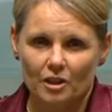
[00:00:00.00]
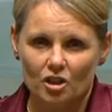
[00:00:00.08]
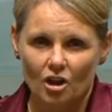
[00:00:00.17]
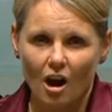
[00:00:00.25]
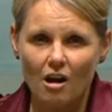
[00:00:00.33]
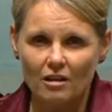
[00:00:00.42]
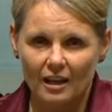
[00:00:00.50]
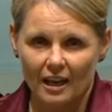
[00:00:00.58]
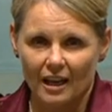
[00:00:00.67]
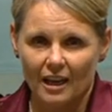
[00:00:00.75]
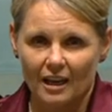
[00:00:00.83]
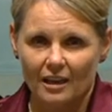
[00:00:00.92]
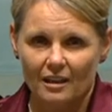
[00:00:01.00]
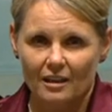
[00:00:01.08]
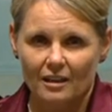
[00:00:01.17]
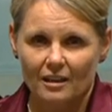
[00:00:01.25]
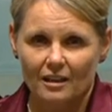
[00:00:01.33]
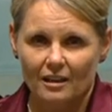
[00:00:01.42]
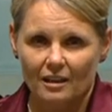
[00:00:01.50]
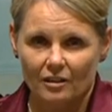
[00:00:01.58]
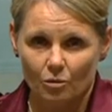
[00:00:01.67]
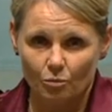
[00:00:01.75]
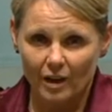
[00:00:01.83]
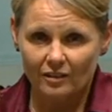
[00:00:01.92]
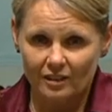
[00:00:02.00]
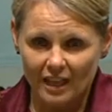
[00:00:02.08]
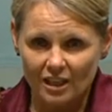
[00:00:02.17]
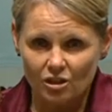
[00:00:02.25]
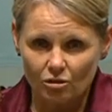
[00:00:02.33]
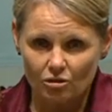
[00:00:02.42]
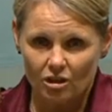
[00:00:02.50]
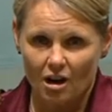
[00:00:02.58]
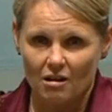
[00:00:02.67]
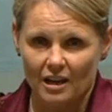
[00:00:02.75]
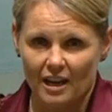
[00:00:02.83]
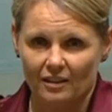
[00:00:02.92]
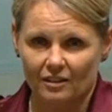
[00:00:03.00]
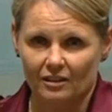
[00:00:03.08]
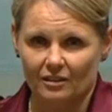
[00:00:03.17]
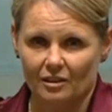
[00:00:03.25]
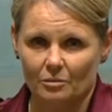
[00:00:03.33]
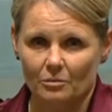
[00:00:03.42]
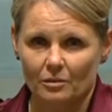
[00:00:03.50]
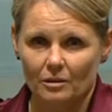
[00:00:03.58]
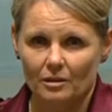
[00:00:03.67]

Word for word: childcare, the residential childcare system,